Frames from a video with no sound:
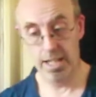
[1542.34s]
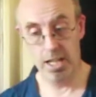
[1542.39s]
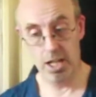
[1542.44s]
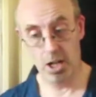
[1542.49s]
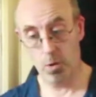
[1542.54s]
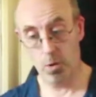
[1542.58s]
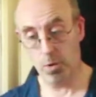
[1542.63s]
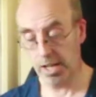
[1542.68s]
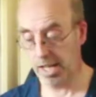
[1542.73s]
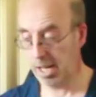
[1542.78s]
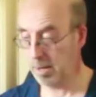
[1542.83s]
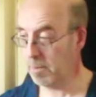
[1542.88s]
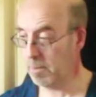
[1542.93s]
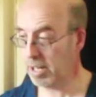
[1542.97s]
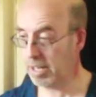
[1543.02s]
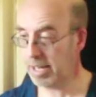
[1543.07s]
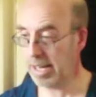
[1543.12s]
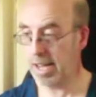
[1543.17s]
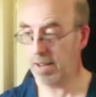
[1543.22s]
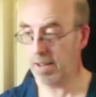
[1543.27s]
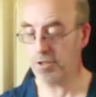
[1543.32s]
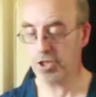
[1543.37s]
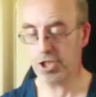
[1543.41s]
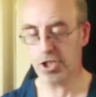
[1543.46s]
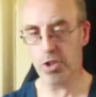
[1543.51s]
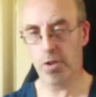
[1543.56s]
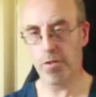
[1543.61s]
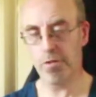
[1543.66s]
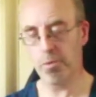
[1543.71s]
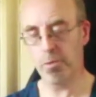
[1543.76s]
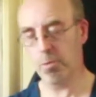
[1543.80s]
all of them, and now I've just
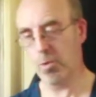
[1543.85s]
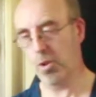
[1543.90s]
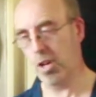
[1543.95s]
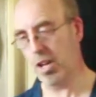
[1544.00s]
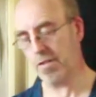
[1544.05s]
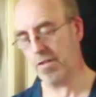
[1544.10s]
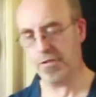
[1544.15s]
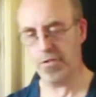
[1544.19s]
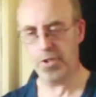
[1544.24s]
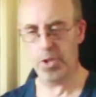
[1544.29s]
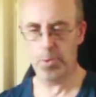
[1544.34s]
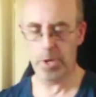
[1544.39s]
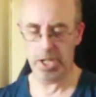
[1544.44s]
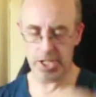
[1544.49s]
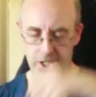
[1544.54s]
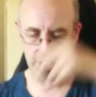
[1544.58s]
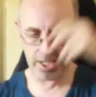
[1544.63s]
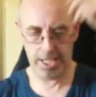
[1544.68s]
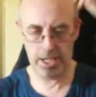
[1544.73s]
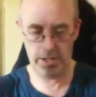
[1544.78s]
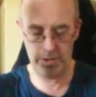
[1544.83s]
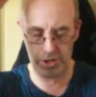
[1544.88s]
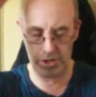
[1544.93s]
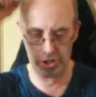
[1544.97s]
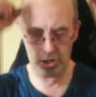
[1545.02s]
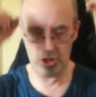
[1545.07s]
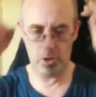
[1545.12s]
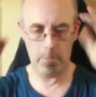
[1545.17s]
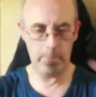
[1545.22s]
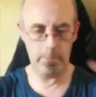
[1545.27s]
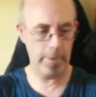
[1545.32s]
gone from like a few weeks ago and just
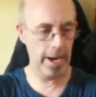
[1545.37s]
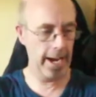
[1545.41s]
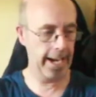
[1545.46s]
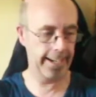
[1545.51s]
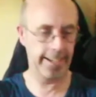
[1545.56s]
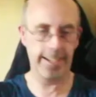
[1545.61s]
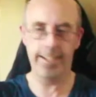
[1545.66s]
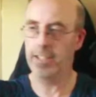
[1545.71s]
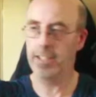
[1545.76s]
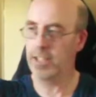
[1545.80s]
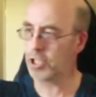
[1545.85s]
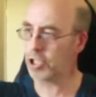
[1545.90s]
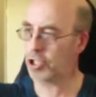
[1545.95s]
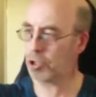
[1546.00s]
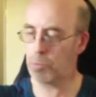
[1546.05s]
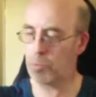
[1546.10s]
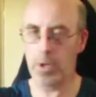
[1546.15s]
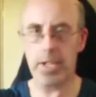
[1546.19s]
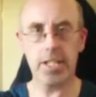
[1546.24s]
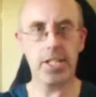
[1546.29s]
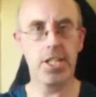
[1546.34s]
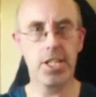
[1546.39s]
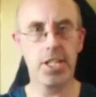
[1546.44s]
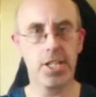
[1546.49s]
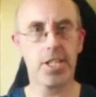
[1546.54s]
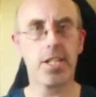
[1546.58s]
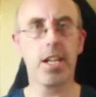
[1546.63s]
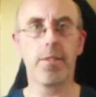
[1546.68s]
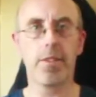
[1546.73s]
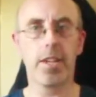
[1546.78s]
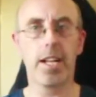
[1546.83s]
gone bang,
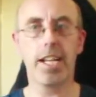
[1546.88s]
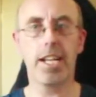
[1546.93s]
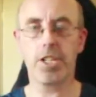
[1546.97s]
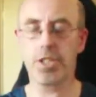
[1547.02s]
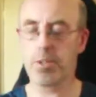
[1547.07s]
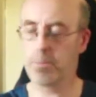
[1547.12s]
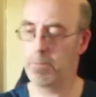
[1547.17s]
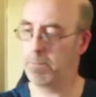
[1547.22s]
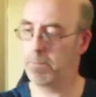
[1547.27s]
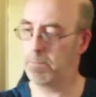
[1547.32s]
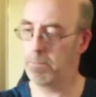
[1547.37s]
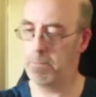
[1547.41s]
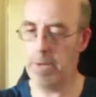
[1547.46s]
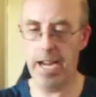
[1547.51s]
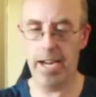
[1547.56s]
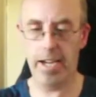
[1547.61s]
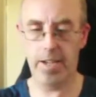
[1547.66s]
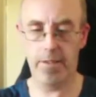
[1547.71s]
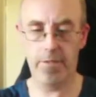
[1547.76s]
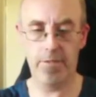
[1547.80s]
27 Action Man